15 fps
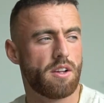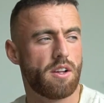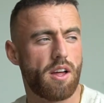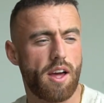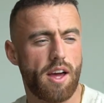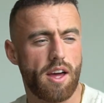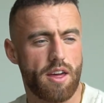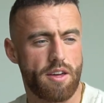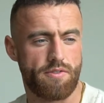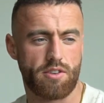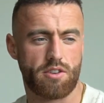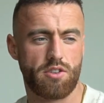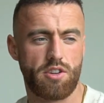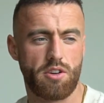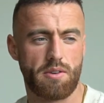If I
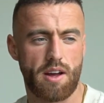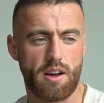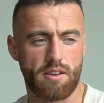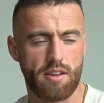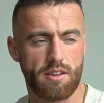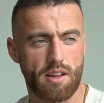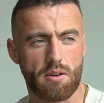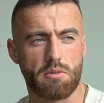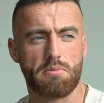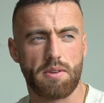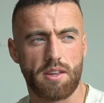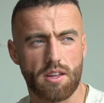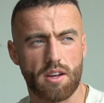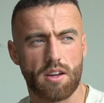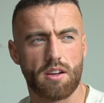could do that, I think that would
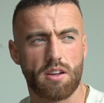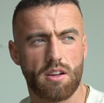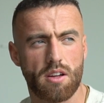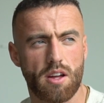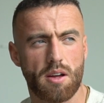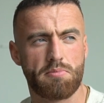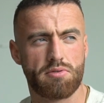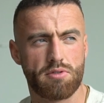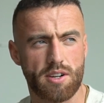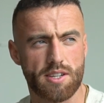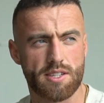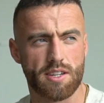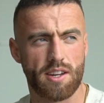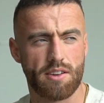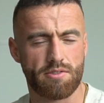be a pretty
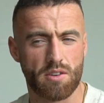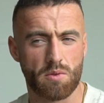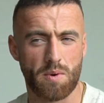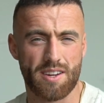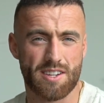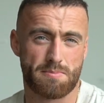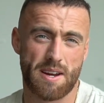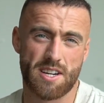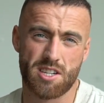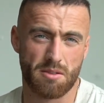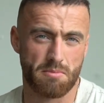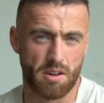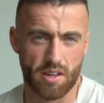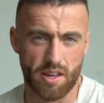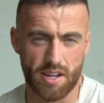significant win, especially
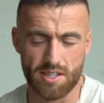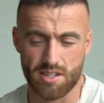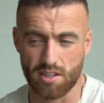at my age.